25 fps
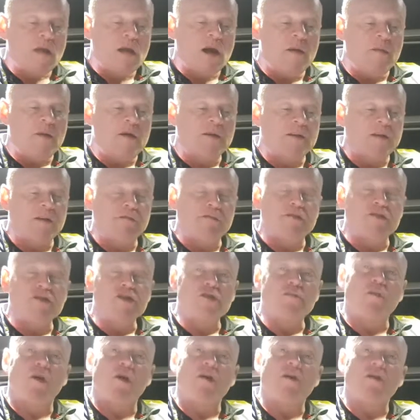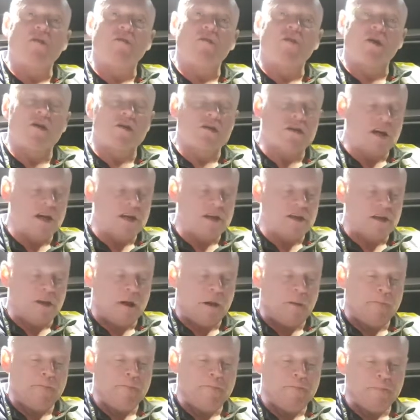I'm in a different spot than I was last
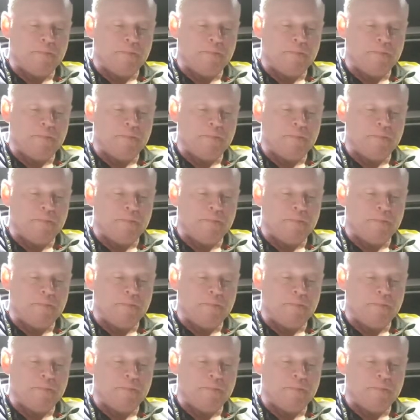time.